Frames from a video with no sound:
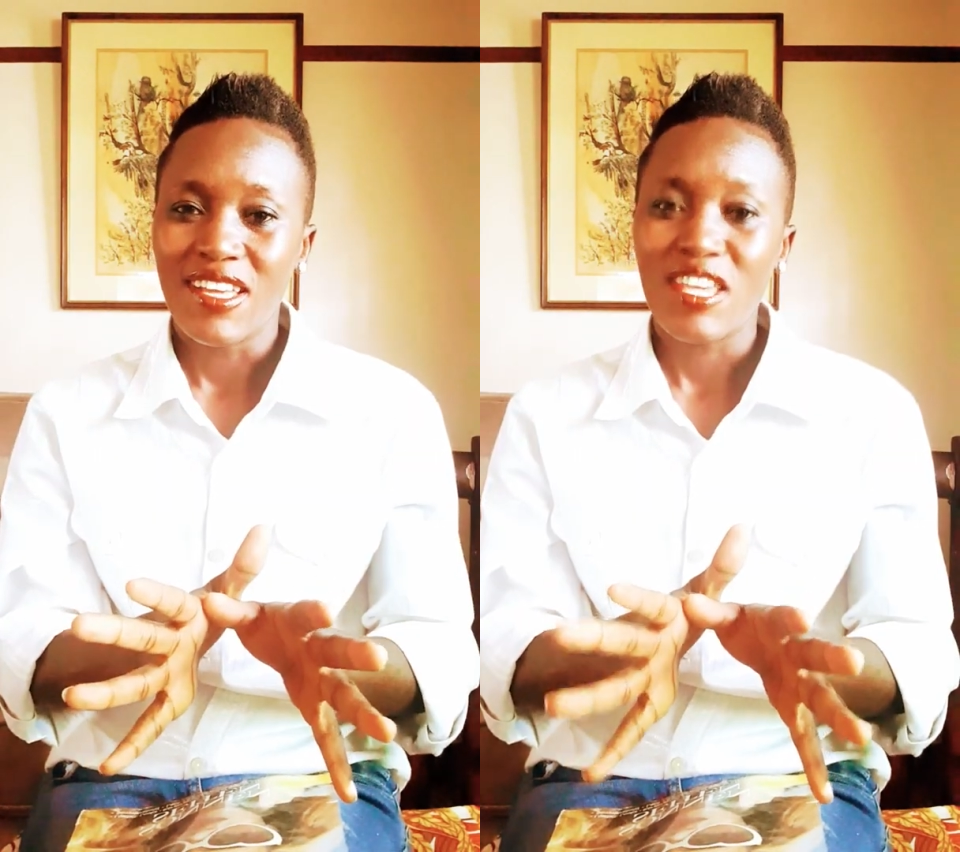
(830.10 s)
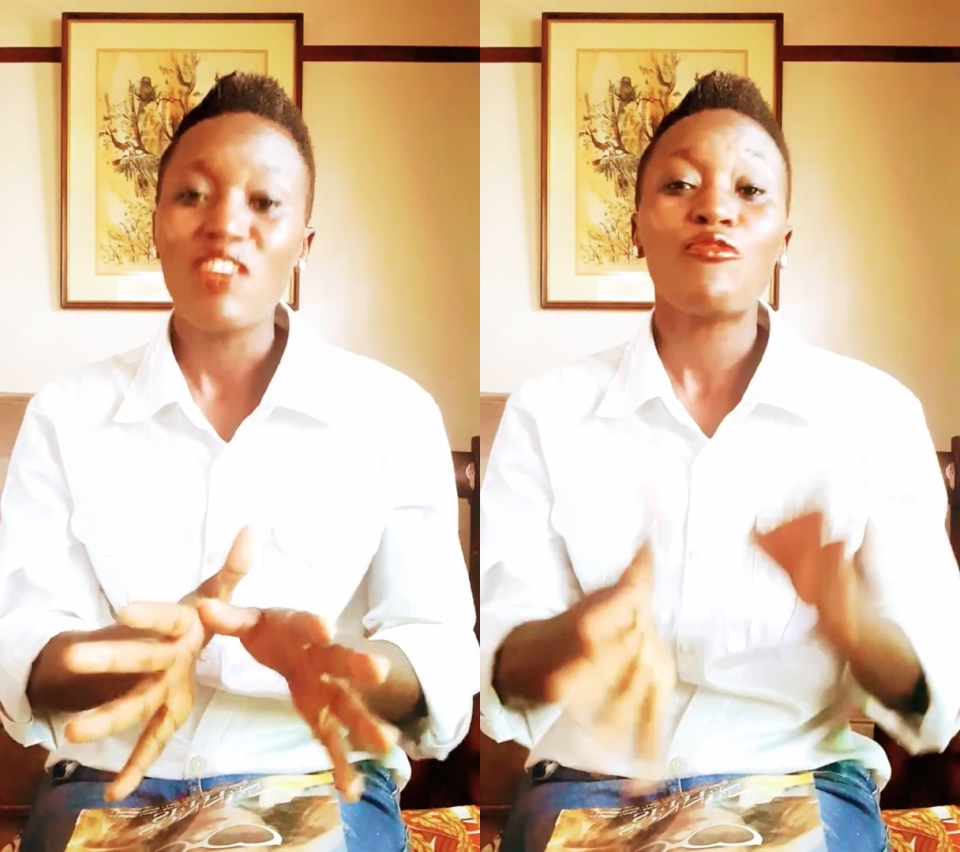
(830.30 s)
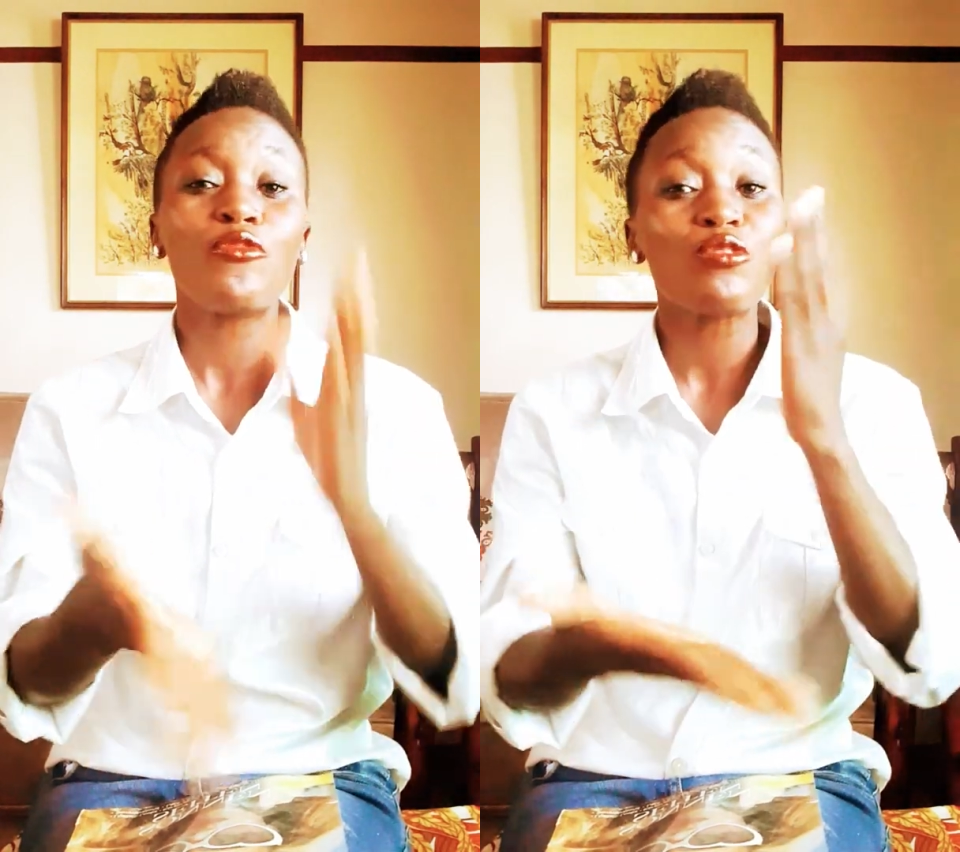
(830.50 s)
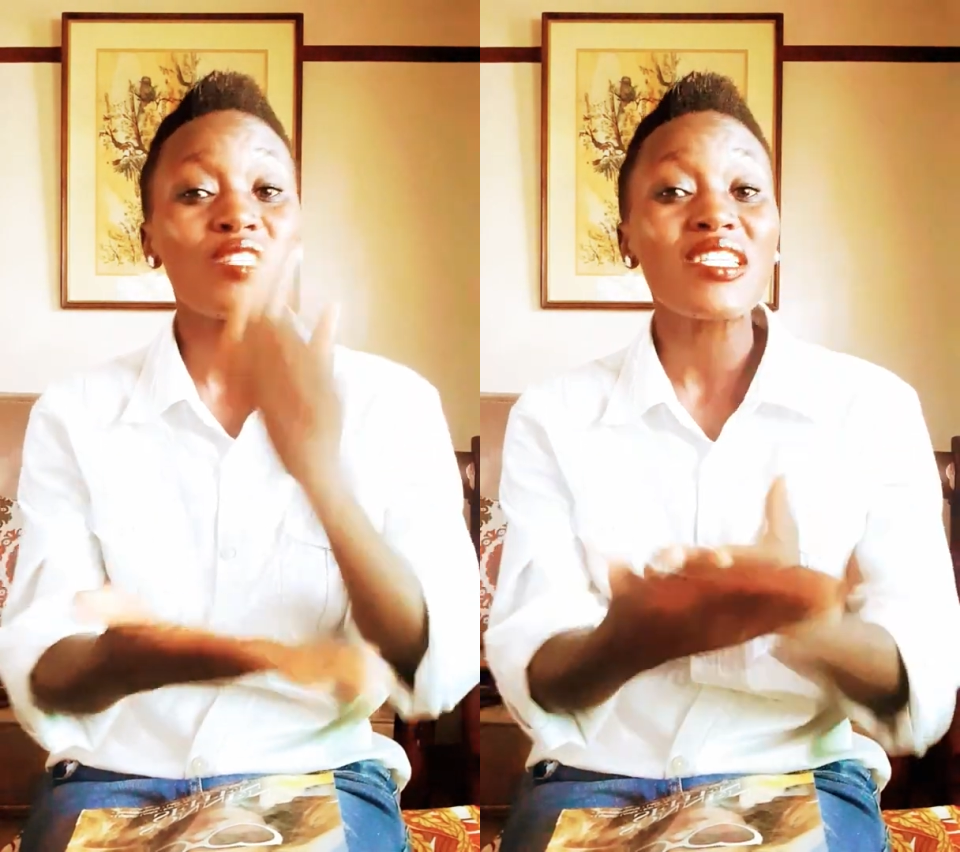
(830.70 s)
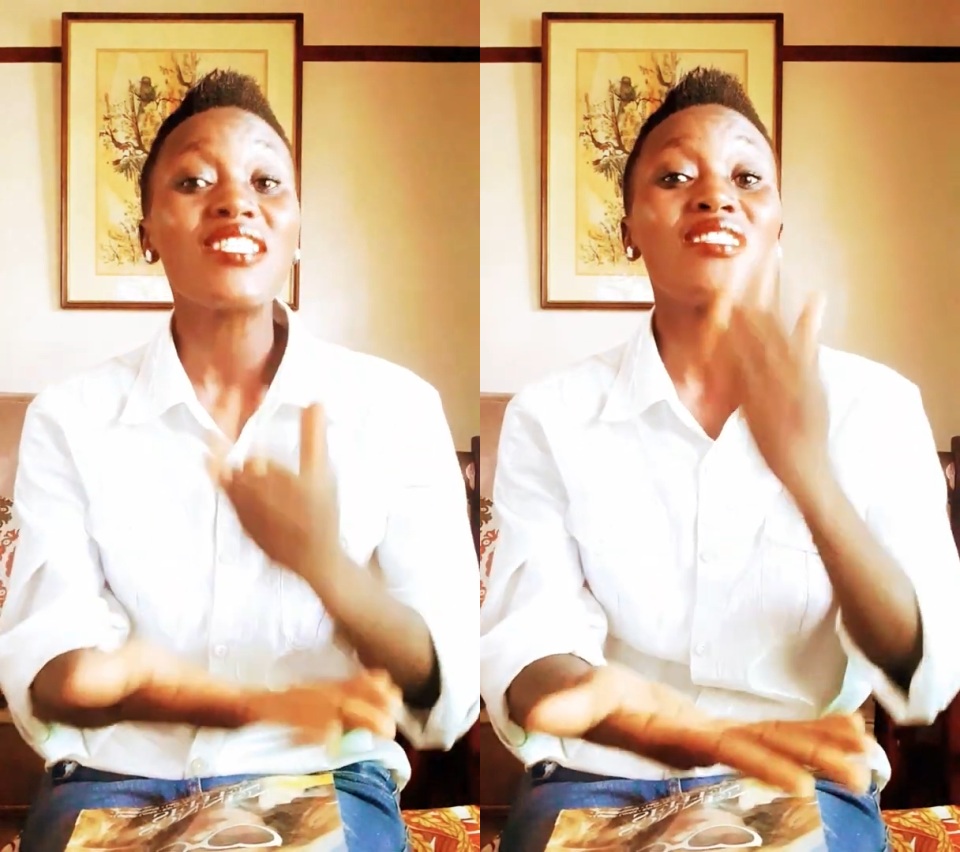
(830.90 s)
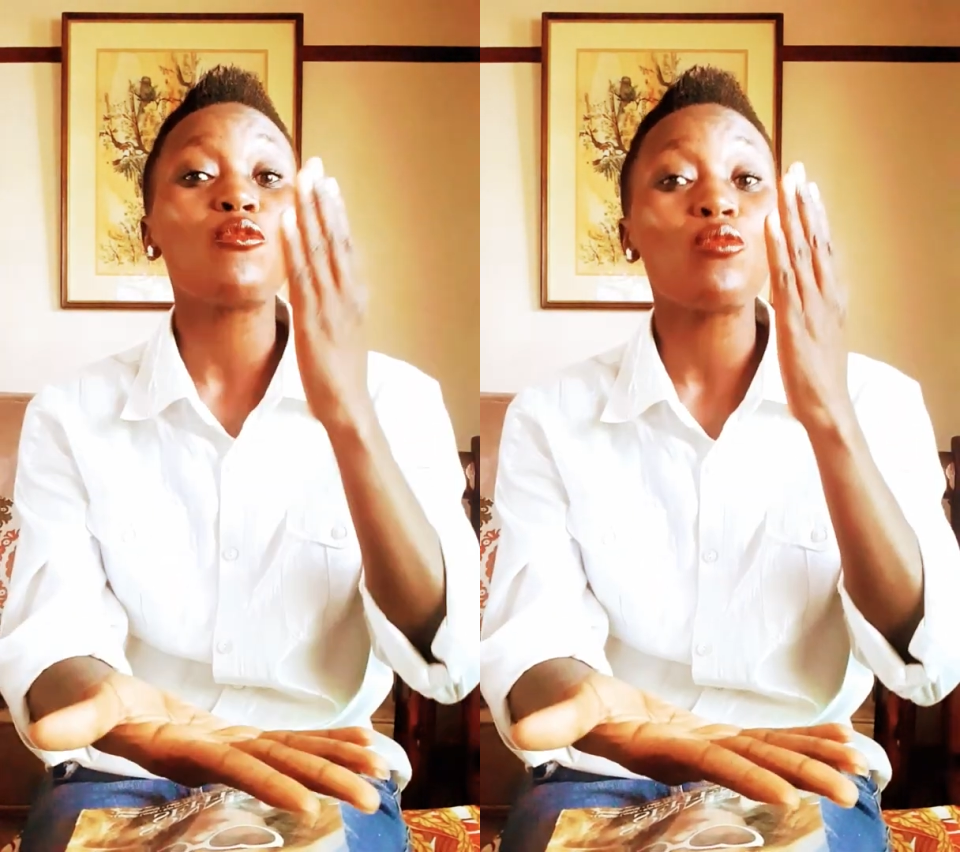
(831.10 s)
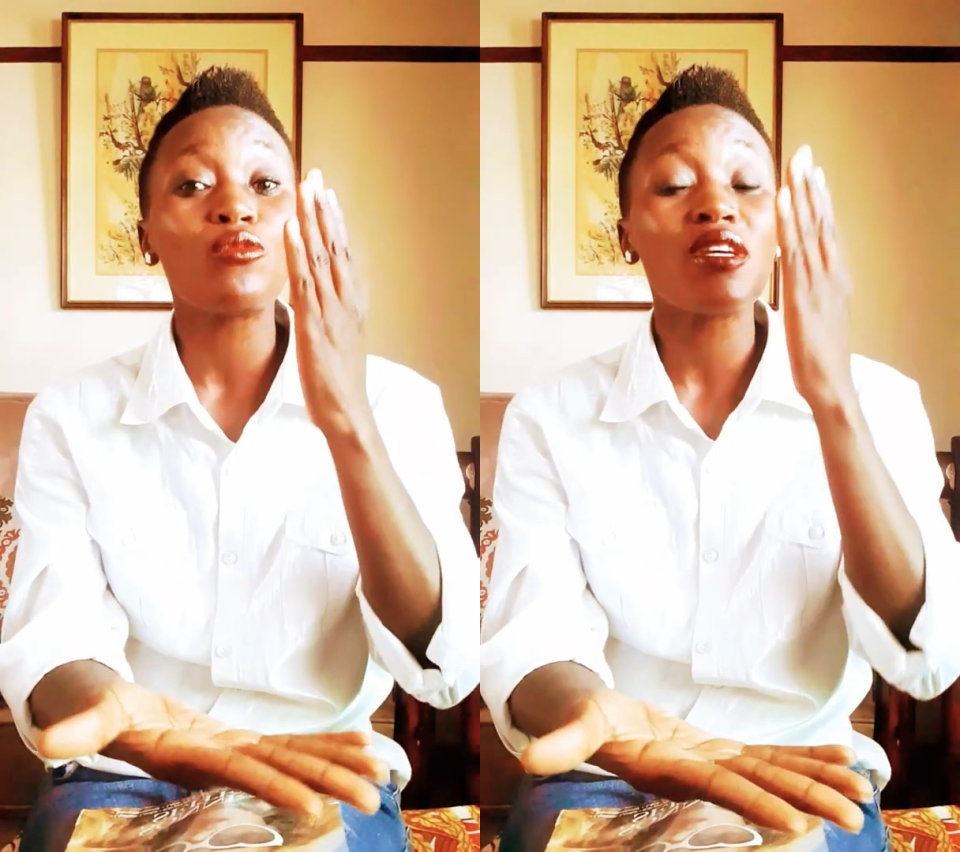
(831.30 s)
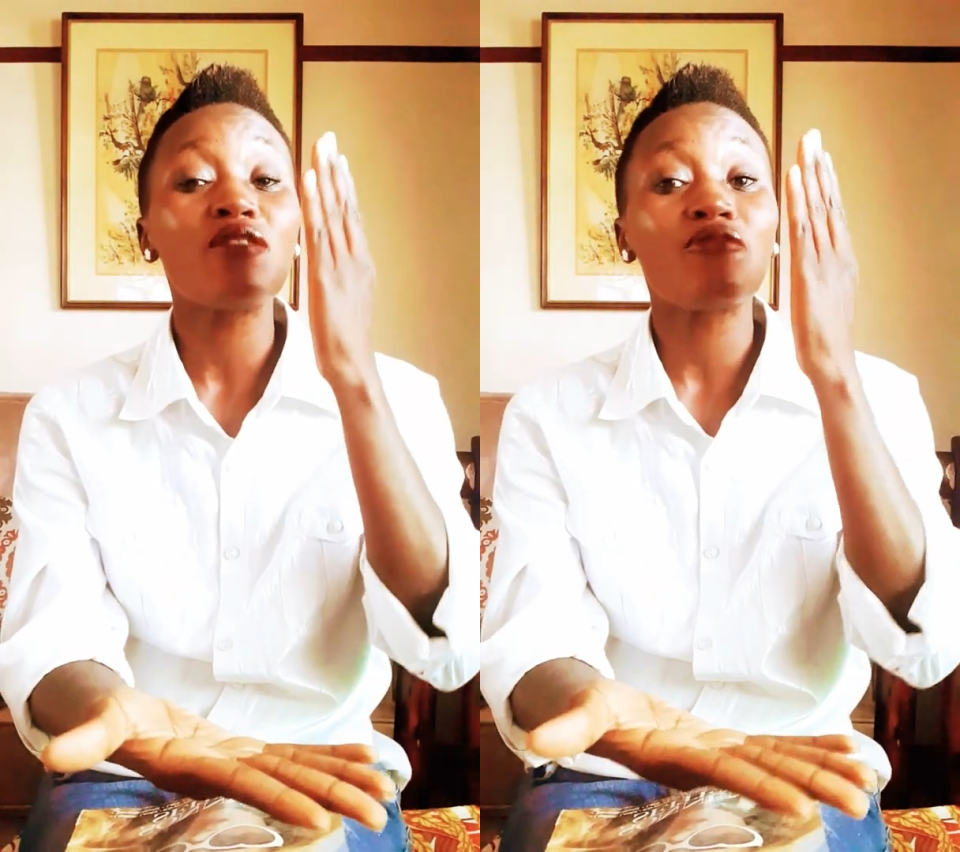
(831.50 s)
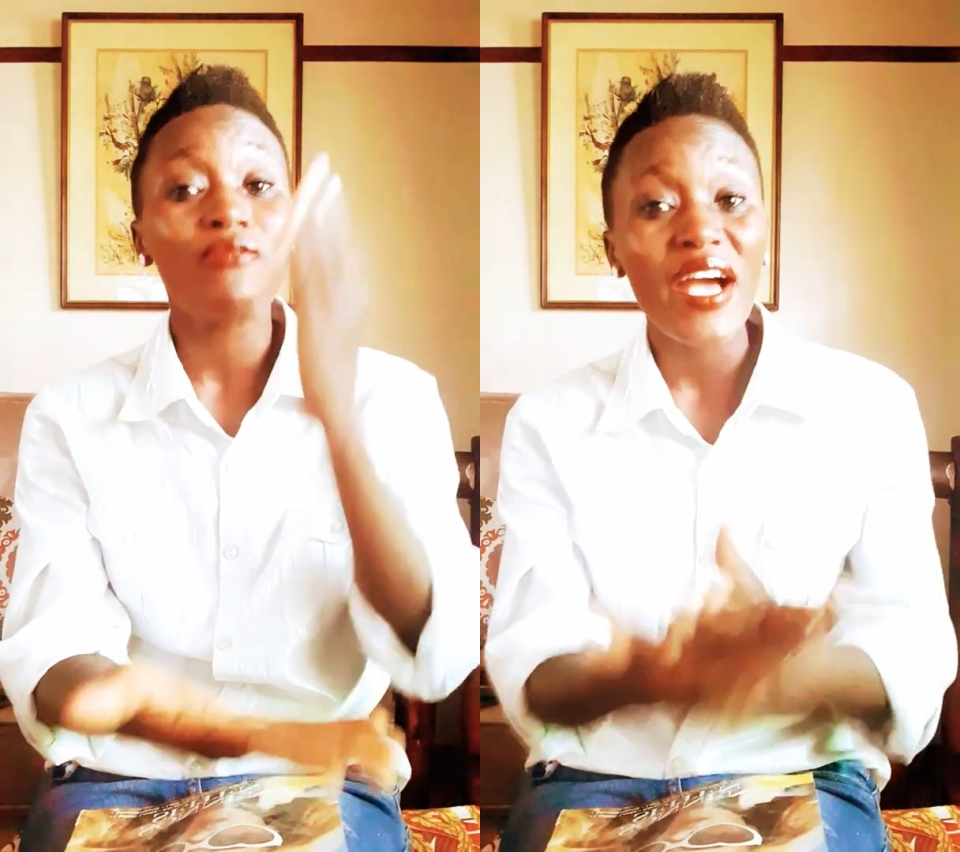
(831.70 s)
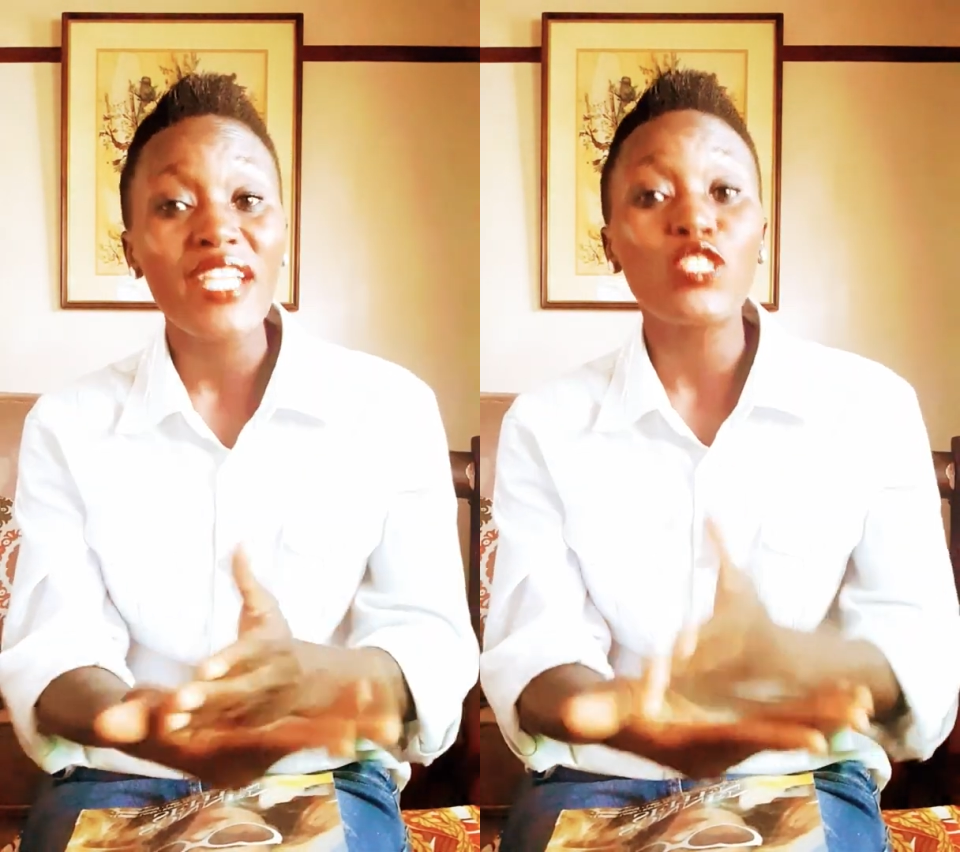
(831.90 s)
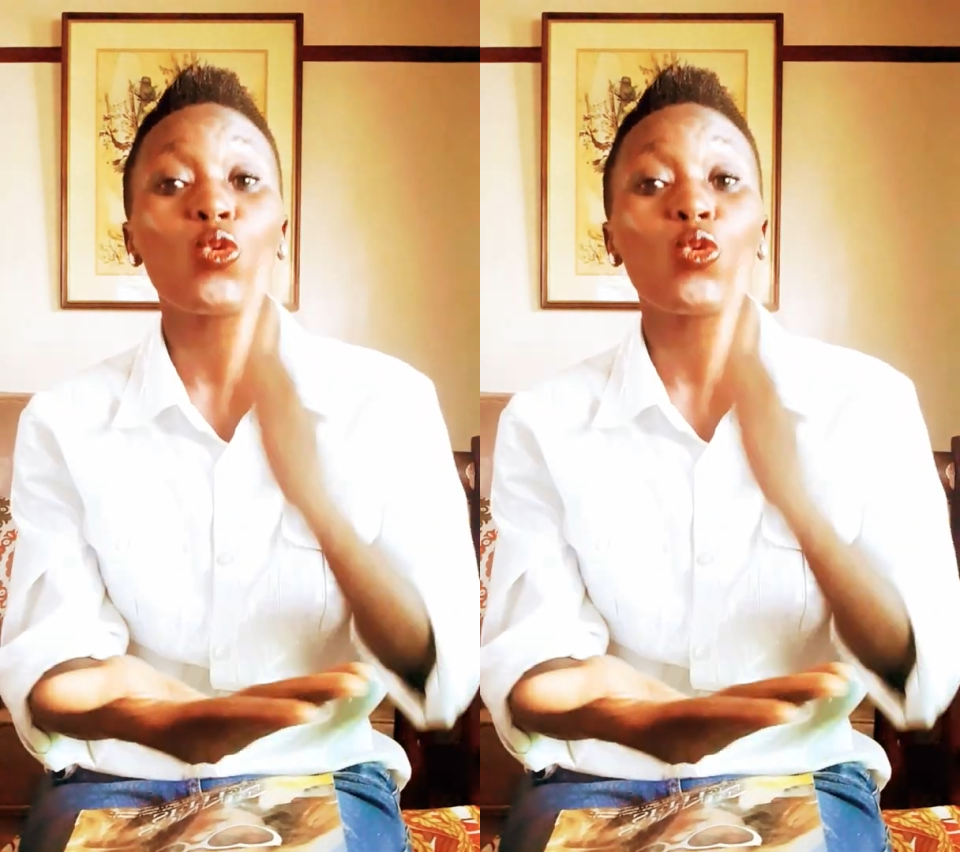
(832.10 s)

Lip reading: If you see the fight